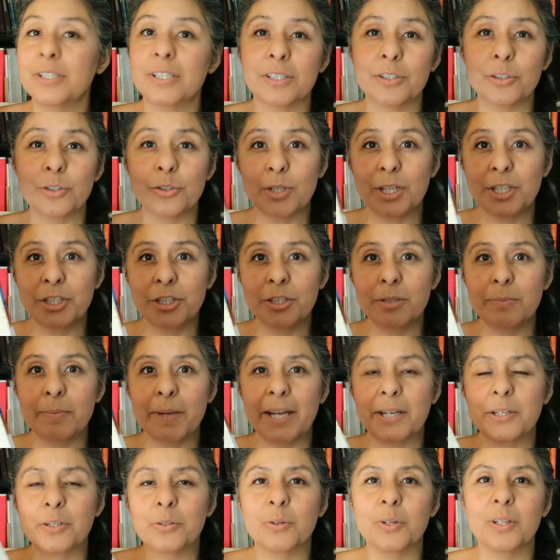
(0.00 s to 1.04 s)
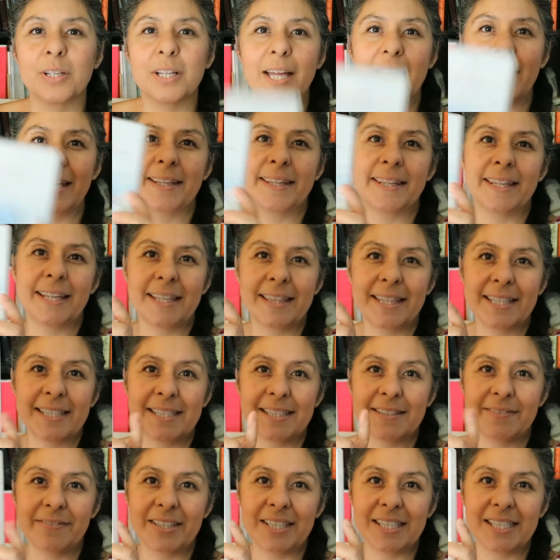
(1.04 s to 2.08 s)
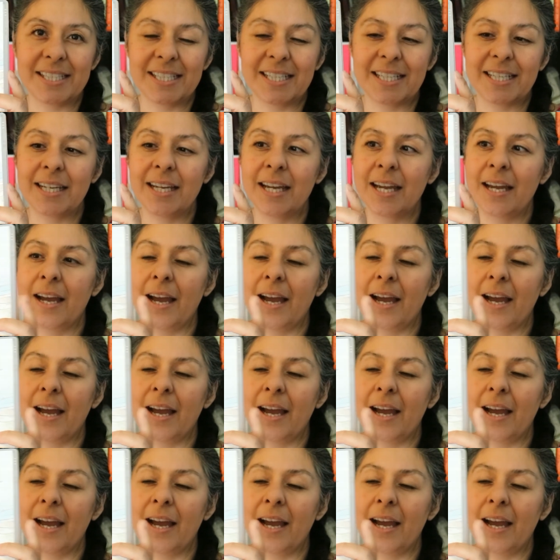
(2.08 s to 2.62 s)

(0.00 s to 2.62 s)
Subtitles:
instruction manual and the DVD.